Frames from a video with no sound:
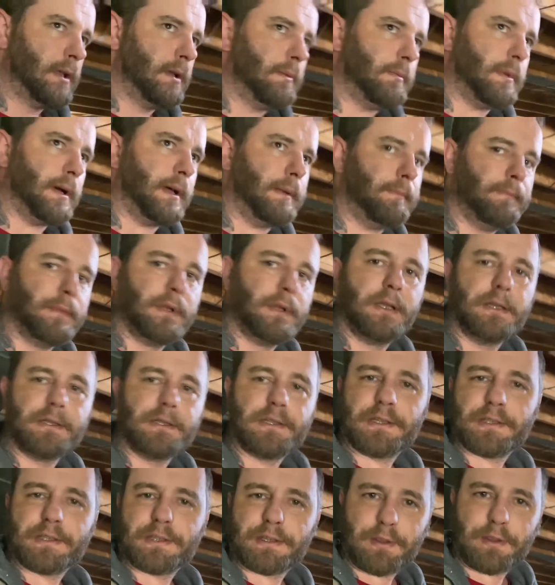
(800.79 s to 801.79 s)
But
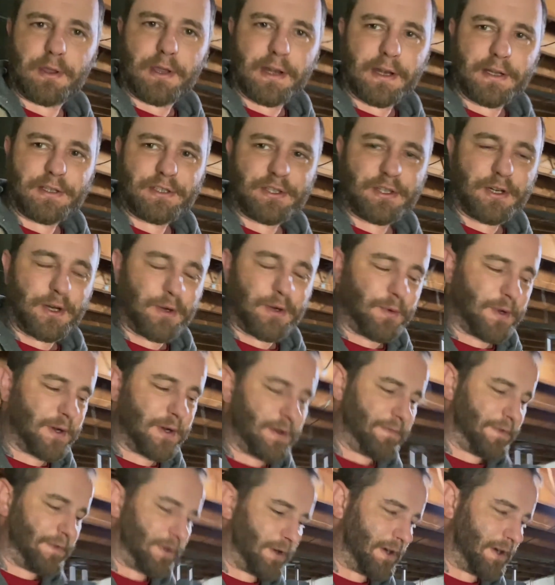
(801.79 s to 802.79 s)
just thought I'd share one
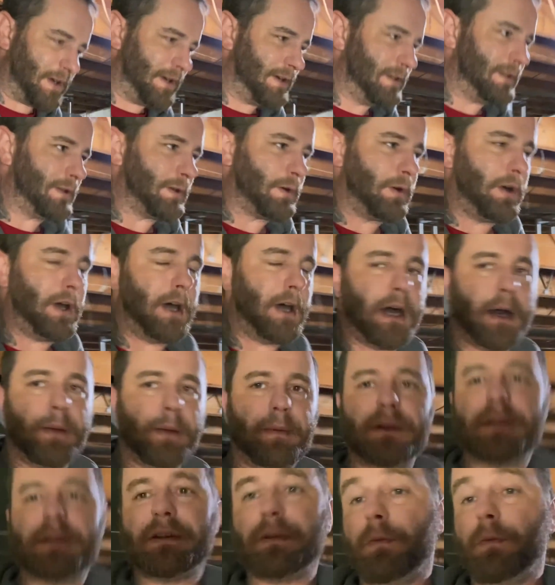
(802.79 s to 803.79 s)
of our little
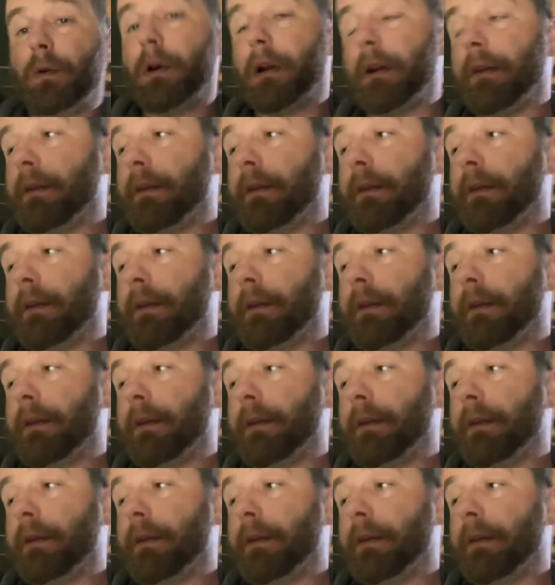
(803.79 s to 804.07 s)
hobbies, and one of the